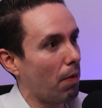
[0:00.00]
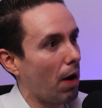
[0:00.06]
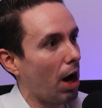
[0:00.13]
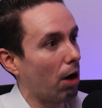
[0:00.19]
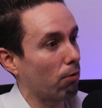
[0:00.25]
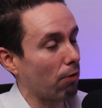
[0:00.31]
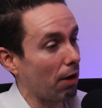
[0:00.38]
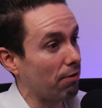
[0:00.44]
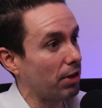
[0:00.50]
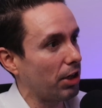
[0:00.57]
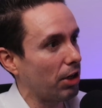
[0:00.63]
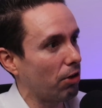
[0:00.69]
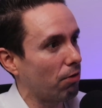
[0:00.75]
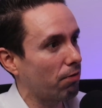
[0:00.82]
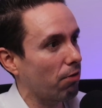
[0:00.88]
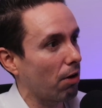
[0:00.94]

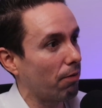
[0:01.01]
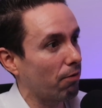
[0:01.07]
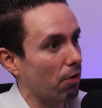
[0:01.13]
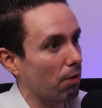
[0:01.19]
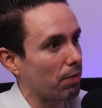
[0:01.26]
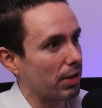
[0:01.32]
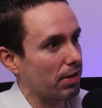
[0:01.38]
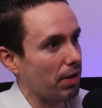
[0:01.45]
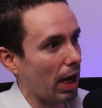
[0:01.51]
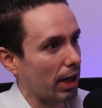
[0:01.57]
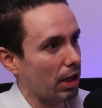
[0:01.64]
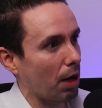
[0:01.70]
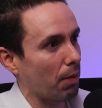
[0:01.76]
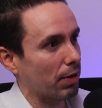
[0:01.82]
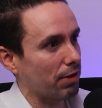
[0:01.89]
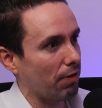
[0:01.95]
revenue from this
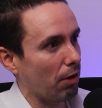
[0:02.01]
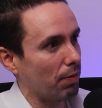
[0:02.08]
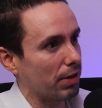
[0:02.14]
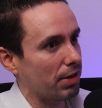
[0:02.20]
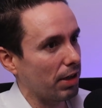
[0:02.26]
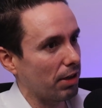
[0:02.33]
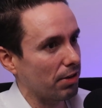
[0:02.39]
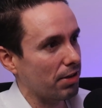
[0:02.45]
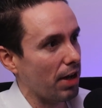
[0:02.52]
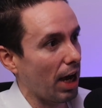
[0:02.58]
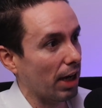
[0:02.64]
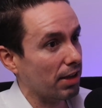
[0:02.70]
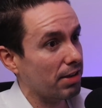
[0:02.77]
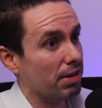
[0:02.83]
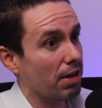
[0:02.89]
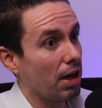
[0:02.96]
economic development sales
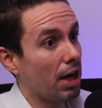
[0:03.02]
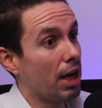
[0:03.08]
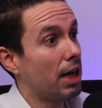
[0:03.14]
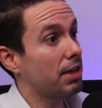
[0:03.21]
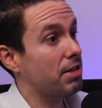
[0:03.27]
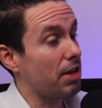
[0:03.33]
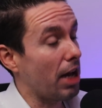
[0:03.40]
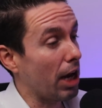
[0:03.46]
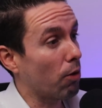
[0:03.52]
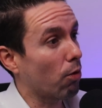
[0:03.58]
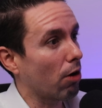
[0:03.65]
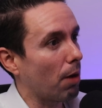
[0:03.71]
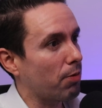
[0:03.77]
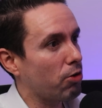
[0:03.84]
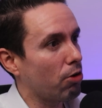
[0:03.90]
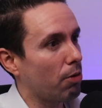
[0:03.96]
tax. Today, we're
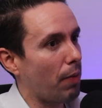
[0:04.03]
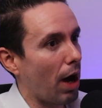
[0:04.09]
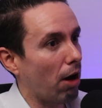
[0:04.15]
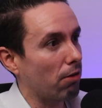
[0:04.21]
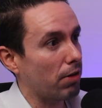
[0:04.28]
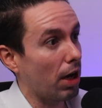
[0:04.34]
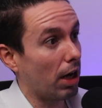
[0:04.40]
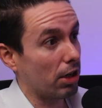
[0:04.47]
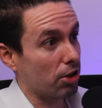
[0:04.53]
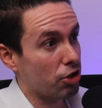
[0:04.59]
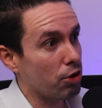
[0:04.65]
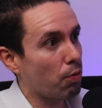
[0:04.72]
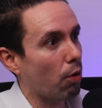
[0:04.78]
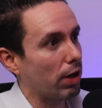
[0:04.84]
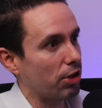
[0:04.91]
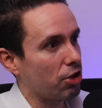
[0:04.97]
up to about
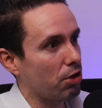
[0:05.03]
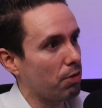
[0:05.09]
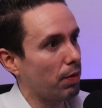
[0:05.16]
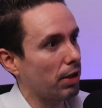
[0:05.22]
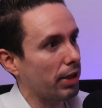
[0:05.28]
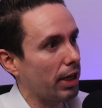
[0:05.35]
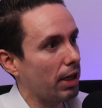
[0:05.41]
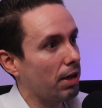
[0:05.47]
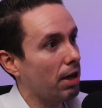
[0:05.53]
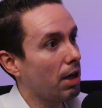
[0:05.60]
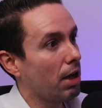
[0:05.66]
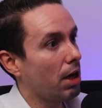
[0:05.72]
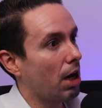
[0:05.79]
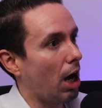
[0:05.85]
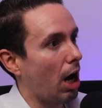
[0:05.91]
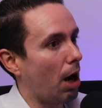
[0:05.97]
$2.2 million.
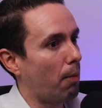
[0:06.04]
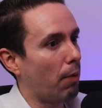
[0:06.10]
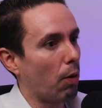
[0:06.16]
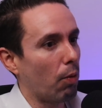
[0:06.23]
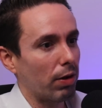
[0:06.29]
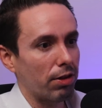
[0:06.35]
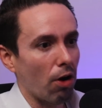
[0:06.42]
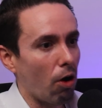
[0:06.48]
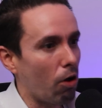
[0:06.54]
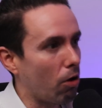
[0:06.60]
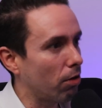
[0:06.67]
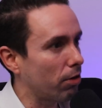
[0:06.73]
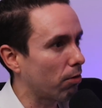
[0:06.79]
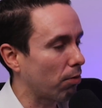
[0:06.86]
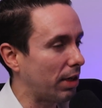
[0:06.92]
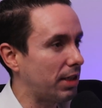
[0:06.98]
But with
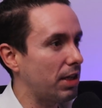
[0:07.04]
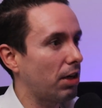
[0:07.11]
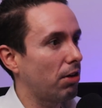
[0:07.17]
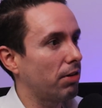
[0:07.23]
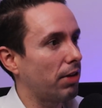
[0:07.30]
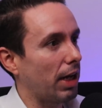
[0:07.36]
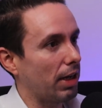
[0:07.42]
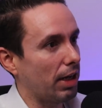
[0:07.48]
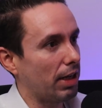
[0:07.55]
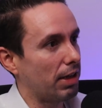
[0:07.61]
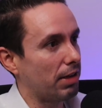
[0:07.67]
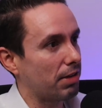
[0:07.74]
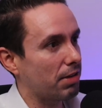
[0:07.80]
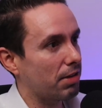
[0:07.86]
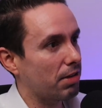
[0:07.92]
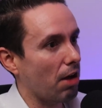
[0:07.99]
all the retail that
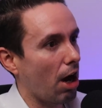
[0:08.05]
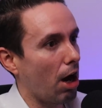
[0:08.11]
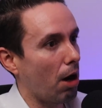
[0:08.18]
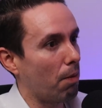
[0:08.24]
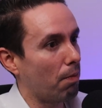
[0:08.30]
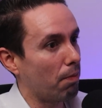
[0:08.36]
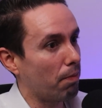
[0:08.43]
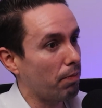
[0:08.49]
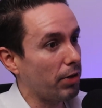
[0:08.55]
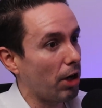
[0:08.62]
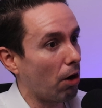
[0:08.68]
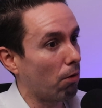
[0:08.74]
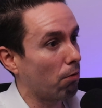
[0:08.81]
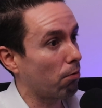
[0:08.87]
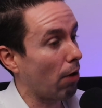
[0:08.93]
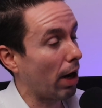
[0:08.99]
is,
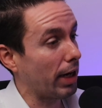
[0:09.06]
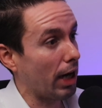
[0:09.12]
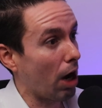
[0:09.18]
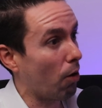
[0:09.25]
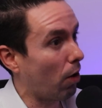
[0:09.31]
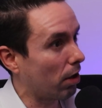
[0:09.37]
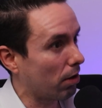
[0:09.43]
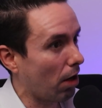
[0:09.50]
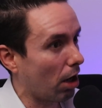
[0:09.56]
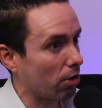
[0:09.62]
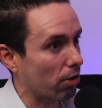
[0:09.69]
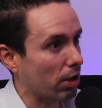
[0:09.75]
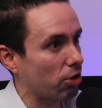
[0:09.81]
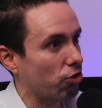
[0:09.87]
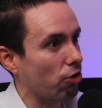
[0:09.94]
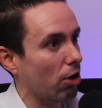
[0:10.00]
right now under
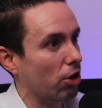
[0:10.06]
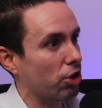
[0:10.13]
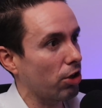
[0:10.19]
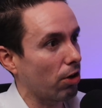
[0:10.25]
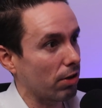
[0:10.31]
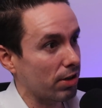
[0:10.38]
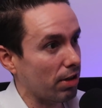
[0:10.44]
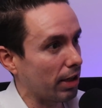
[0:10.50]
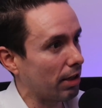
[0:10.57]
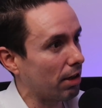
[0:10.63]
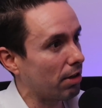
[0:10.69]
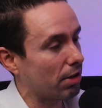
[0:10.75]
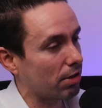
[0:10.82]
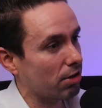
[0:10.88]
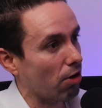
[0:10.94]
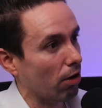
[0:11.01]
construction or
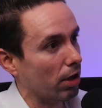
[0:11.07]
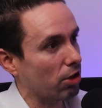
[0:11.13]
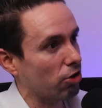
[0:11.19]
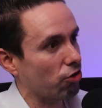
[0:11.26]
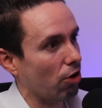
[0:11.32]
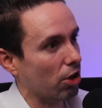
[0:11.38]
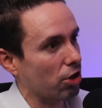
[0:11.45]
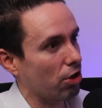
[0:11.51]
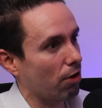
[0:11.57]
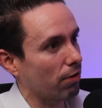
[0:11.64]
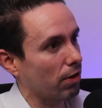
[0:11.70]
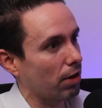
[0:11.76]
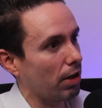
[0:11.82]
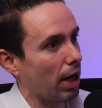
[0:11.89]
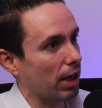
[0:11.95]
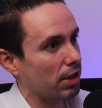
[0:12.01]
slated to start construction over
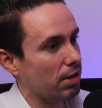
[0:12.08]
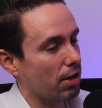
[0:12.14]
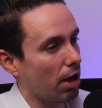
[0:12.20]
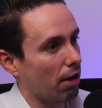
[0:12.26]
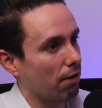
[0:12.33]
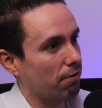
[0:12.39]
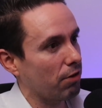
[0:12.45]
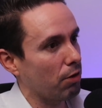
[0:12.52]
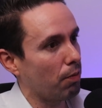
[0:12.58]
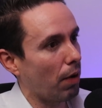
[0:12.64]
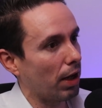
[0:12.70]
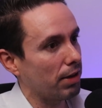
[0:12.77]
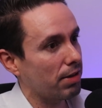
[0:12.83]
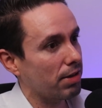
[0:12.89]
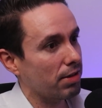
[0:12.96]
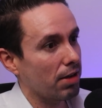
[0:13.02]
the next few
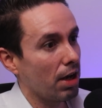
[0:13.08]
months,